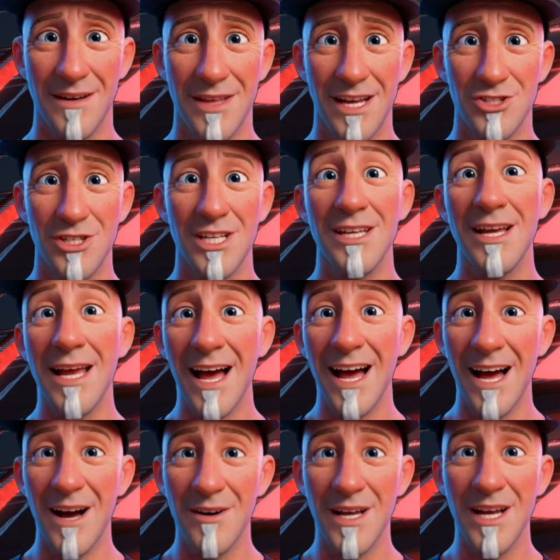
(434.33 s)
They treat the
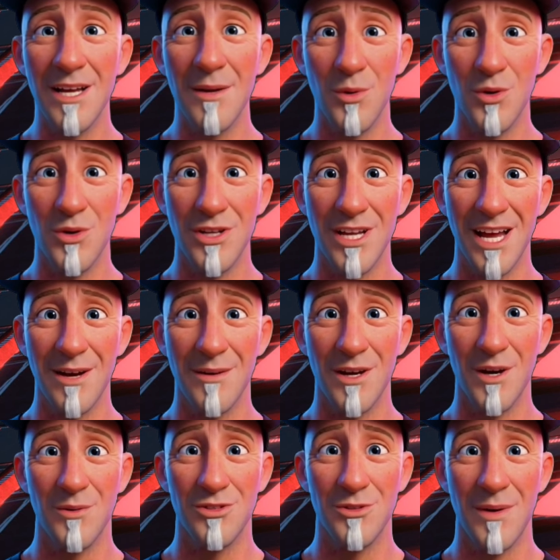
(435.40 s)
layout like a board game and
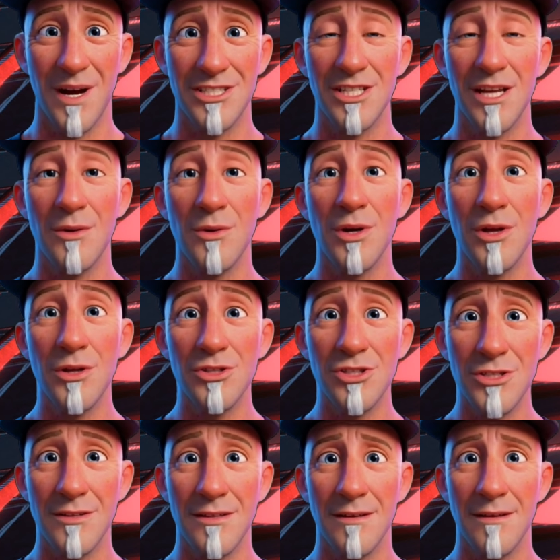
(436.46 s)
optimize their routes.